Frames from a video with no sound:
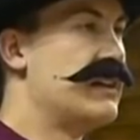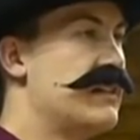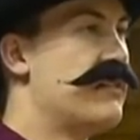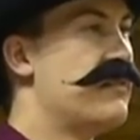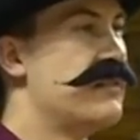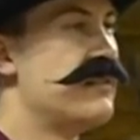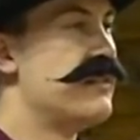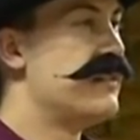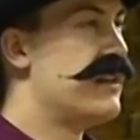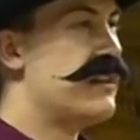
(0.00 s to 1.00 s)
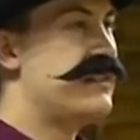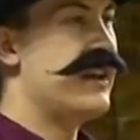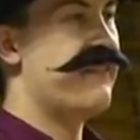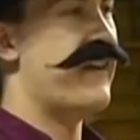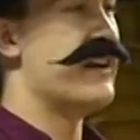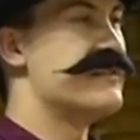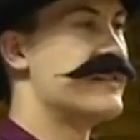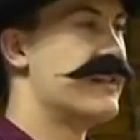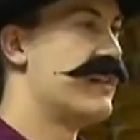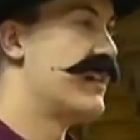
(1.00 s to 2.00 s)
always had this school spirit about me
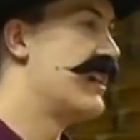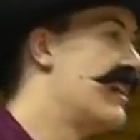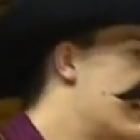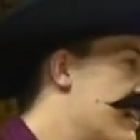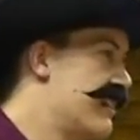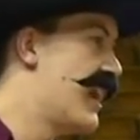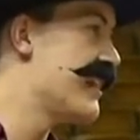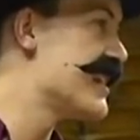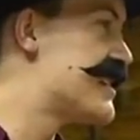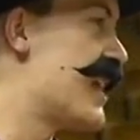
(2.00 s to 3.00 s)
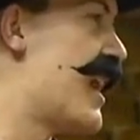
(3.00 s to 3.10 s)
and just taking a real sense